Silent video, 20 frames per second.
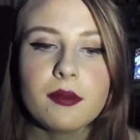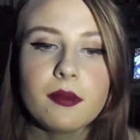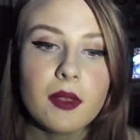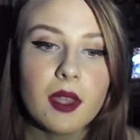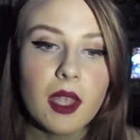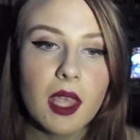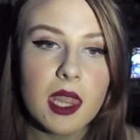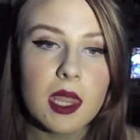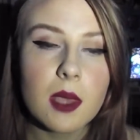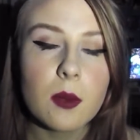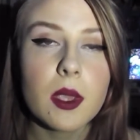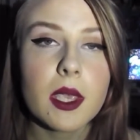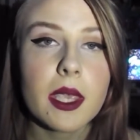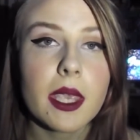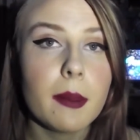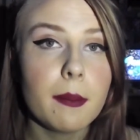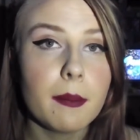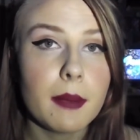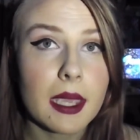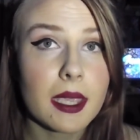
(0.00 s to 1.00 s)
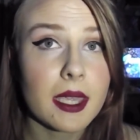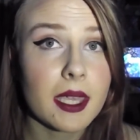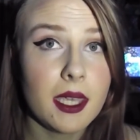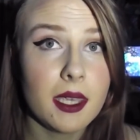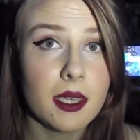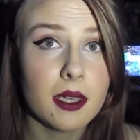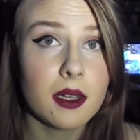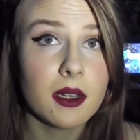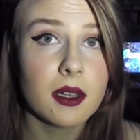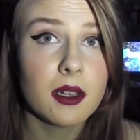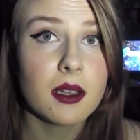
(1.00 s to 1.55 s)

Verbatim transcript: And then we came back here.